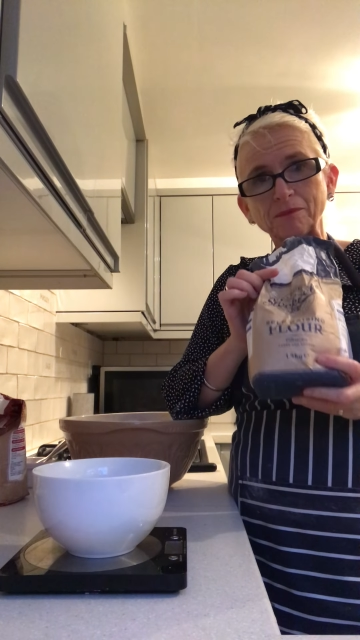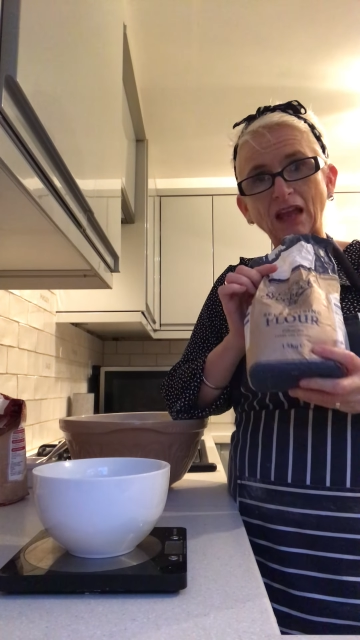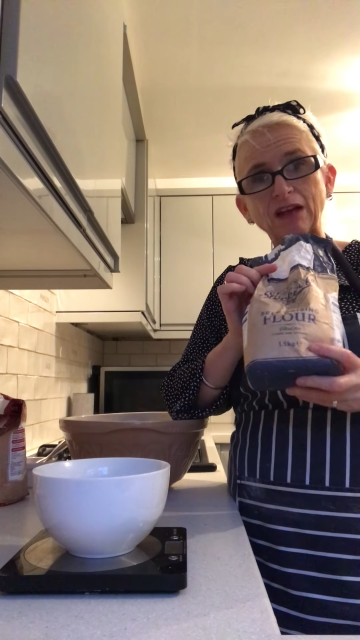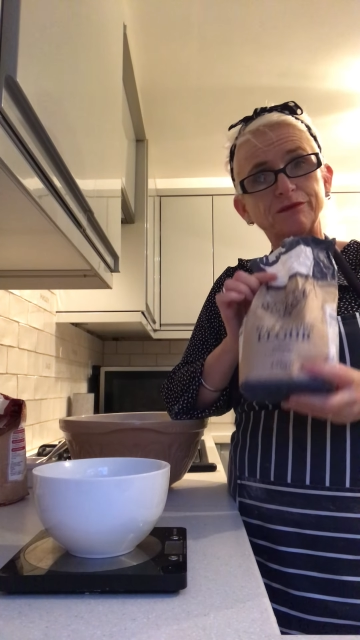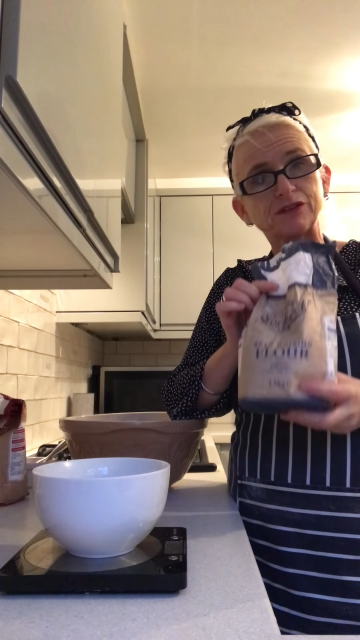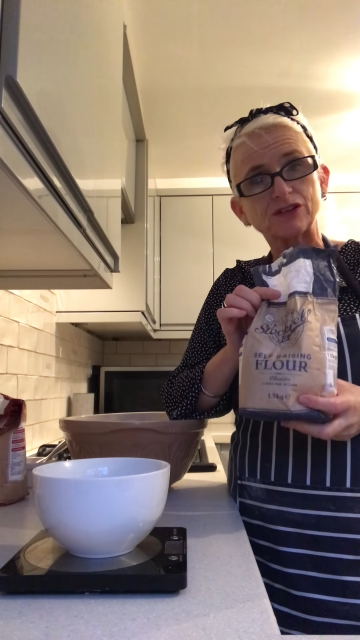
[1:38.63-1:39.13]

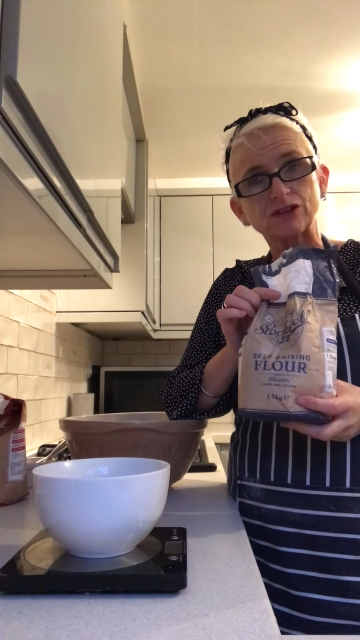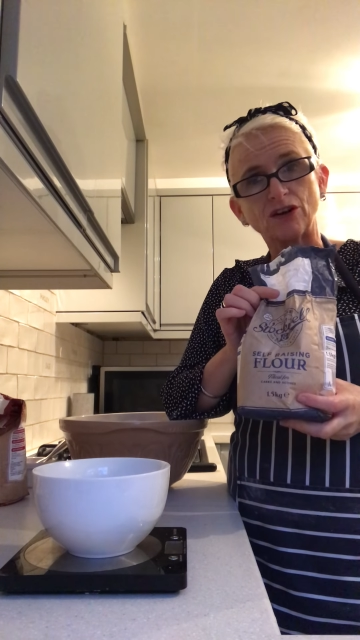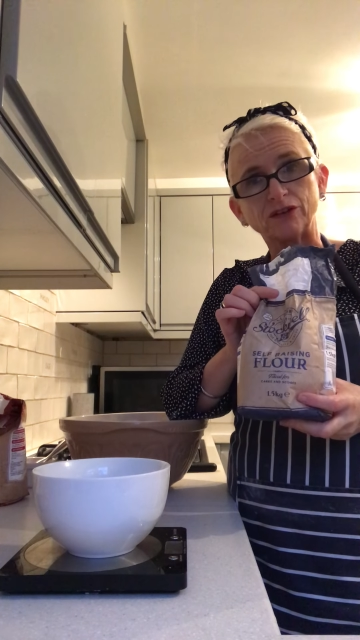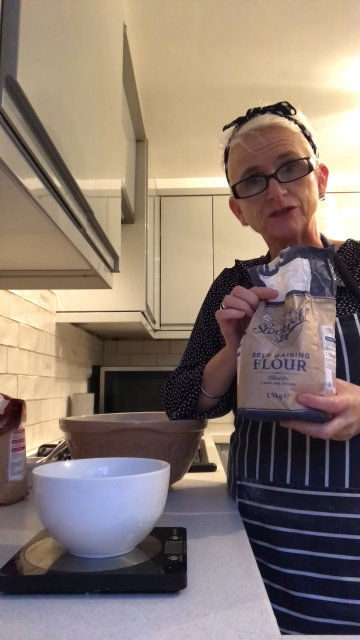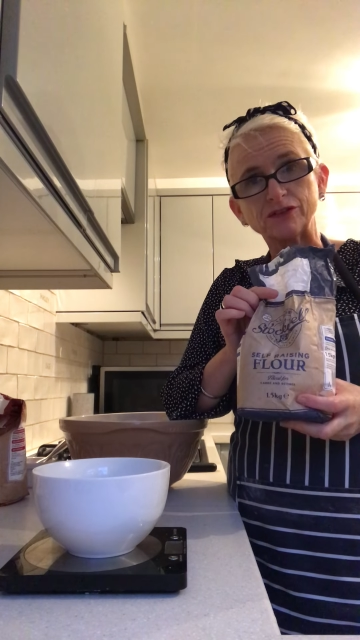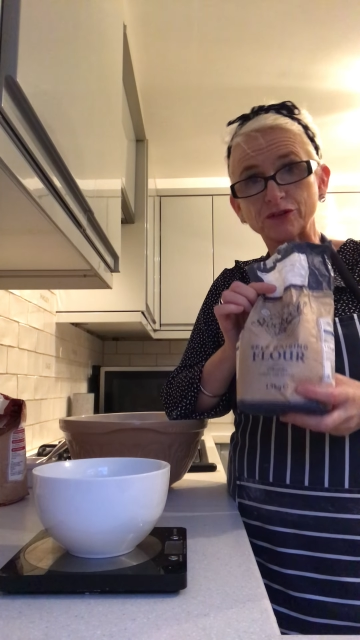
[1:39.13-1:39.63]
and for
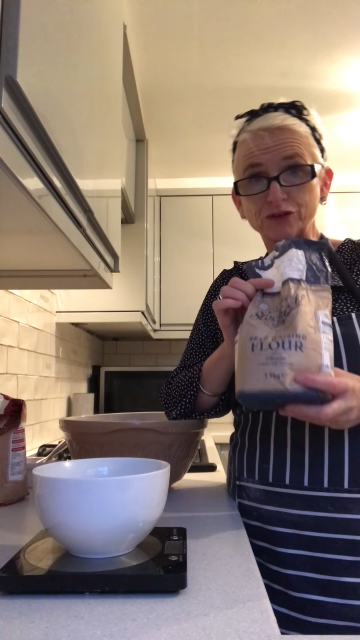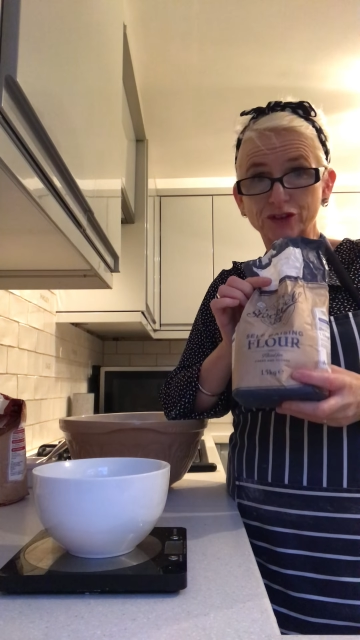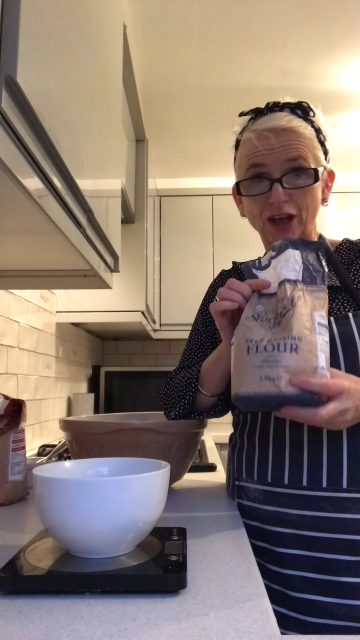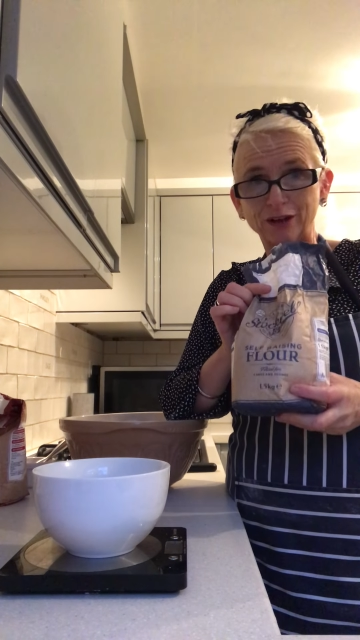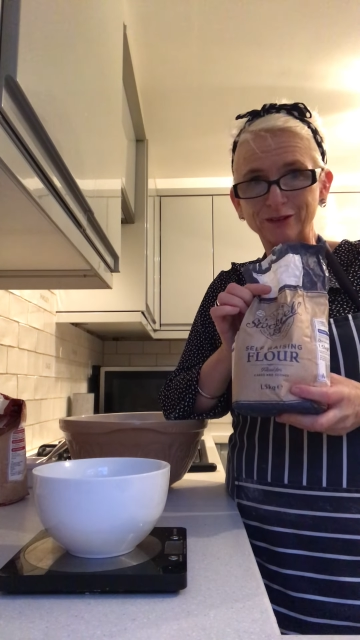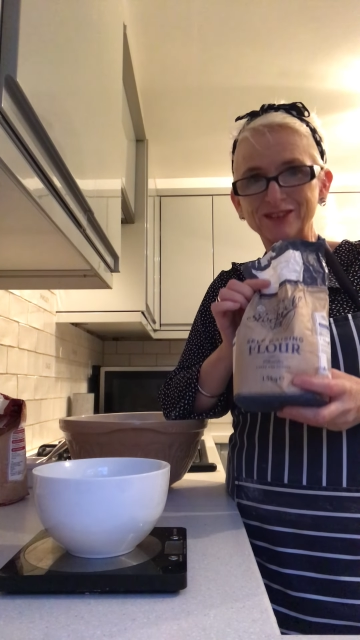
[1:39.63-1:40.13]
scones or
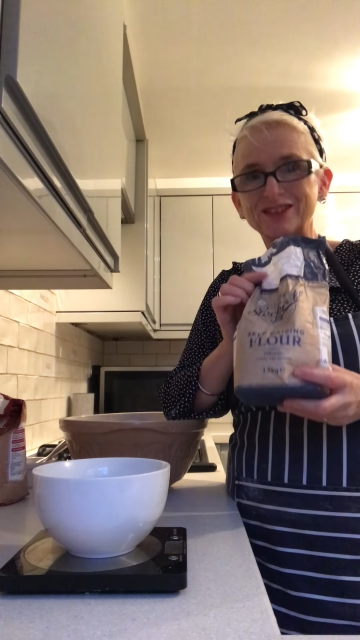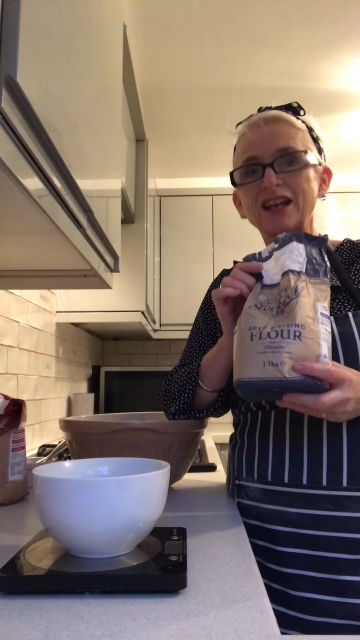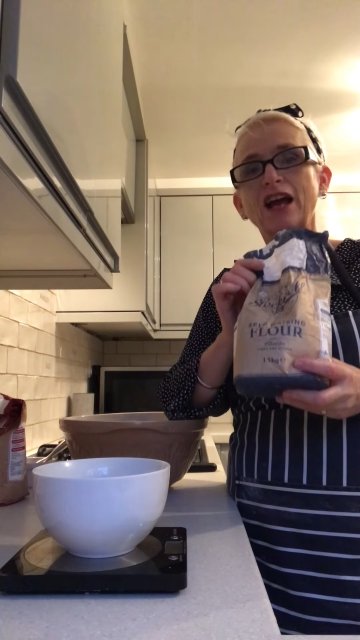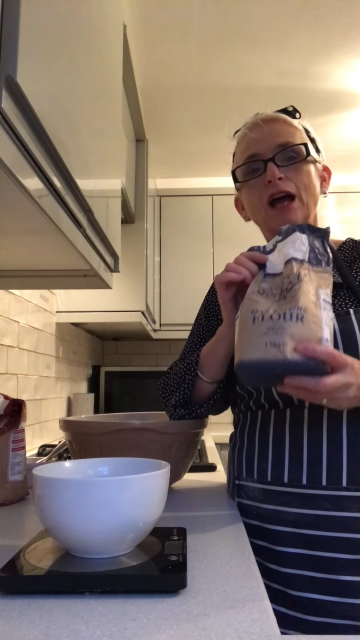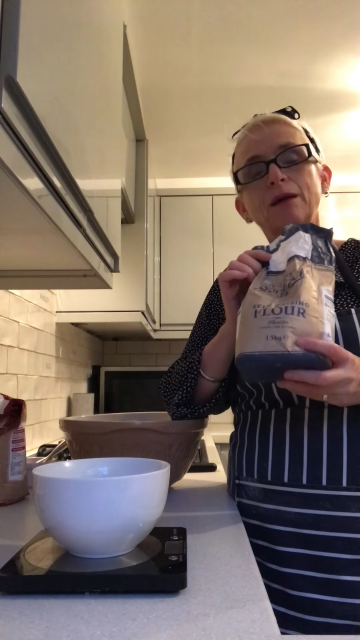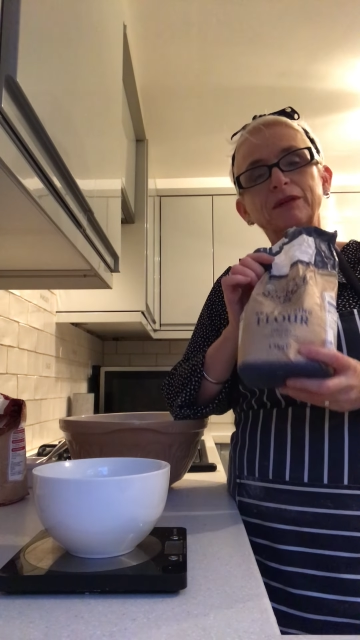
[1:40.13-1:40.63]
scones,
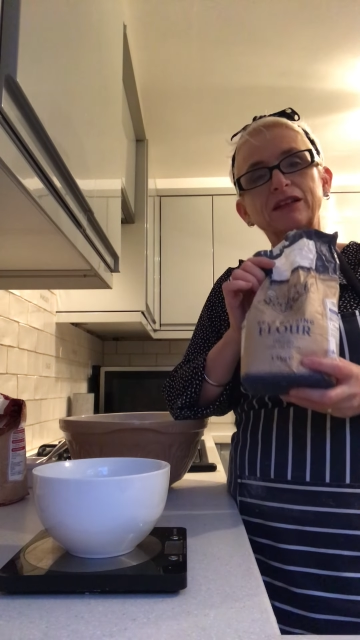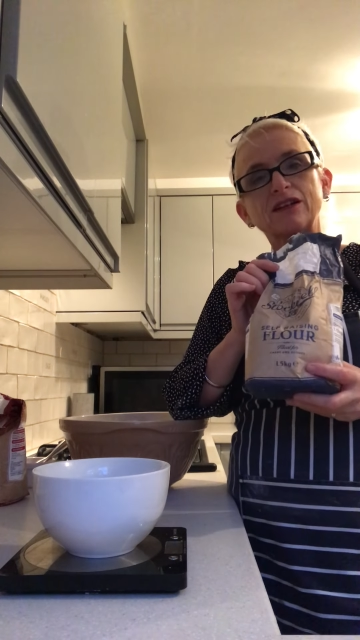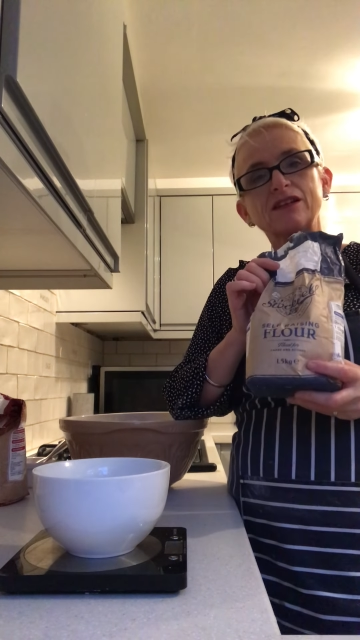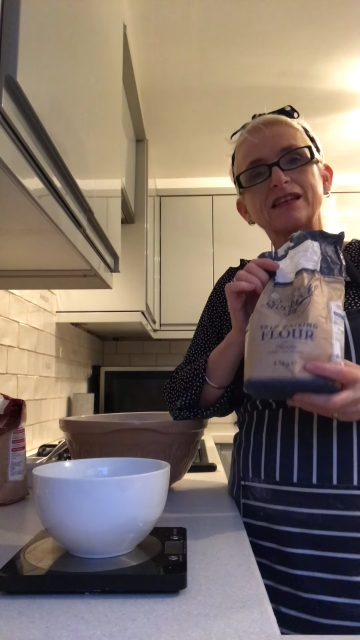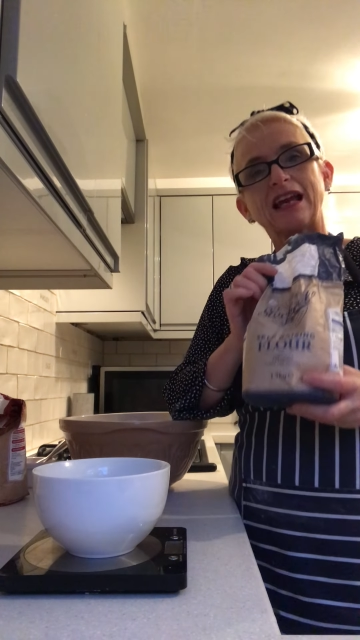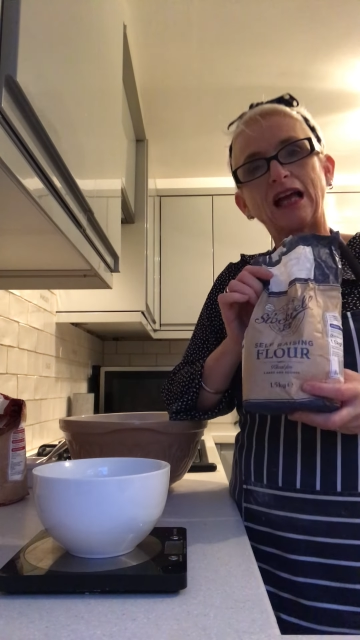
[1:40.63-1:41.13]

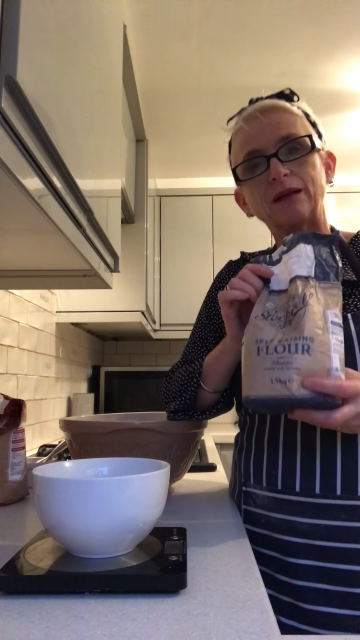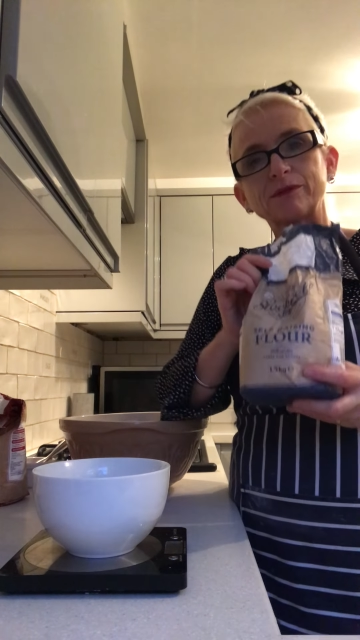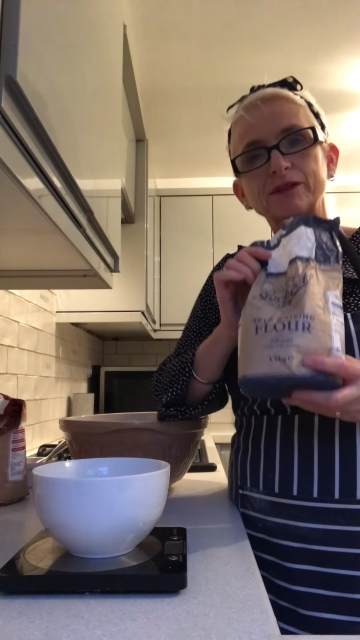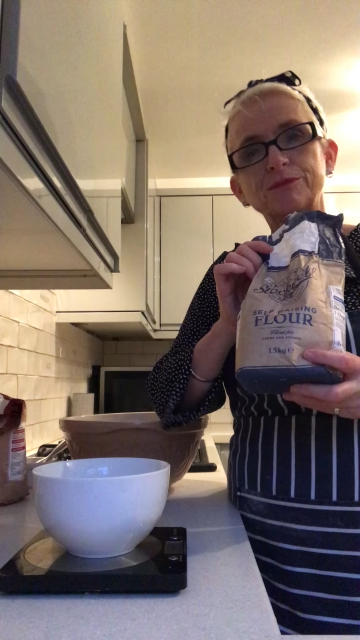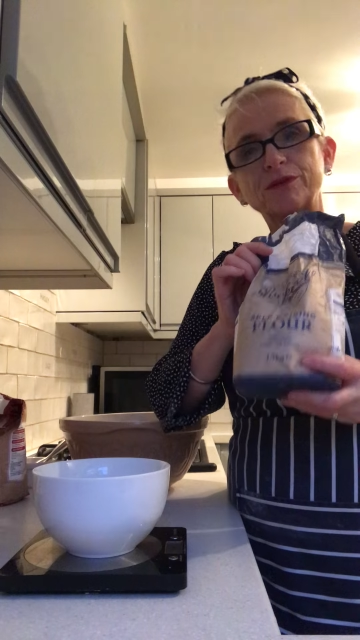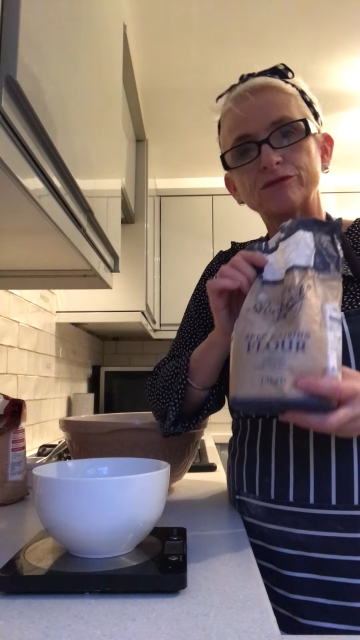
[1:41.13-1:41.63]
because it helps
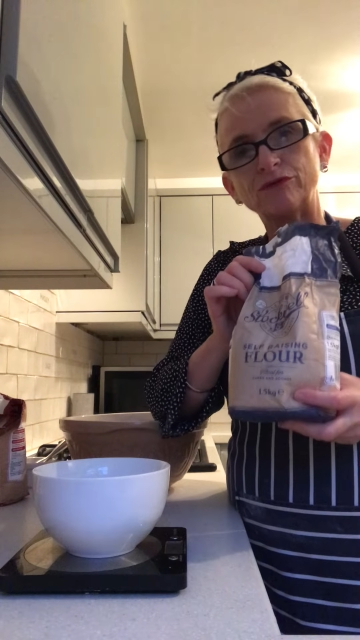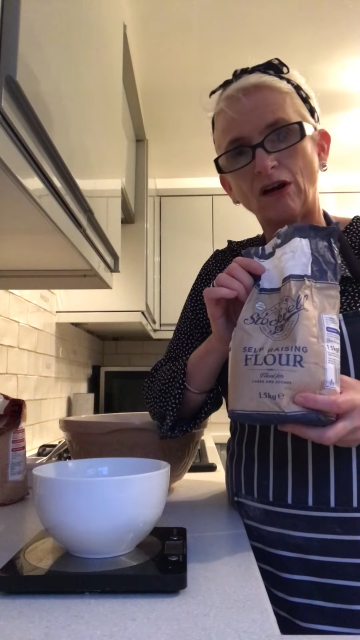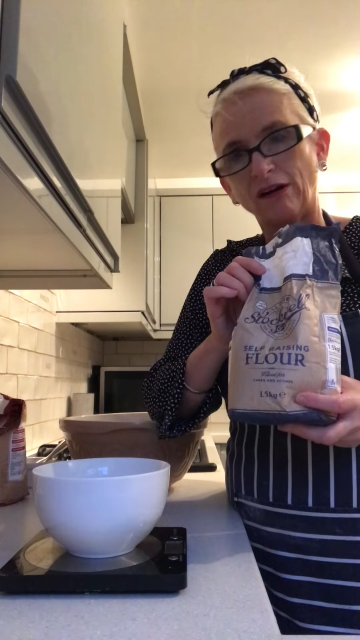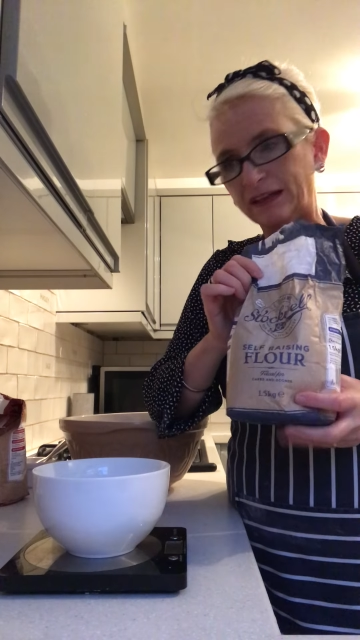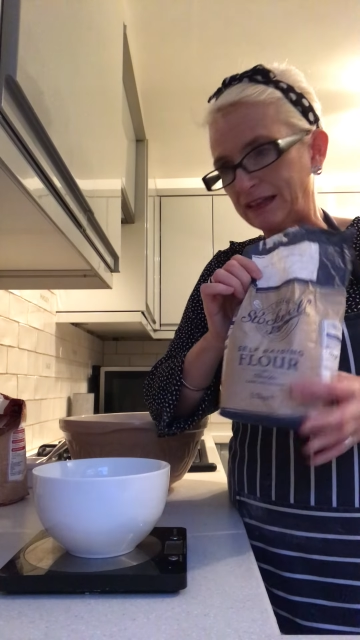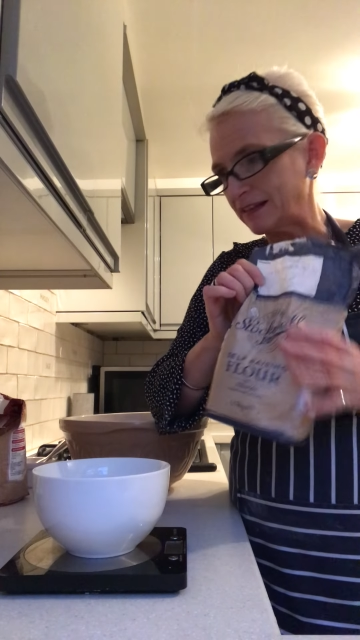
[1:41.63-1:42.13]
them to
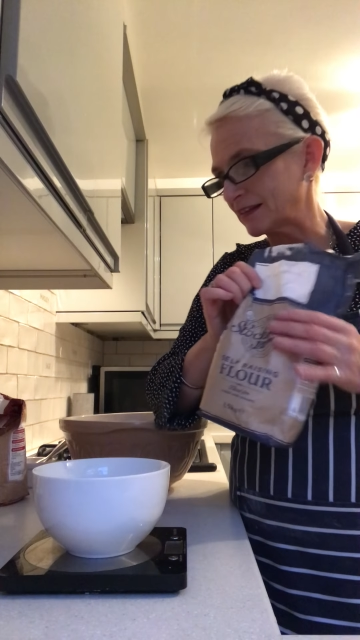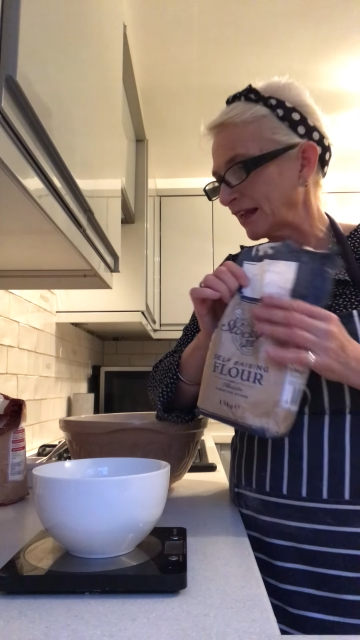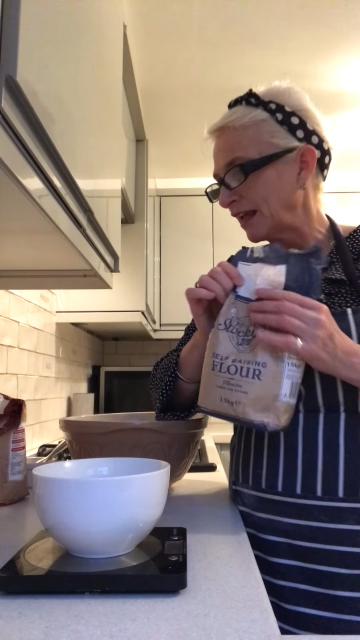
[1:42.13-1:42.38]
rise.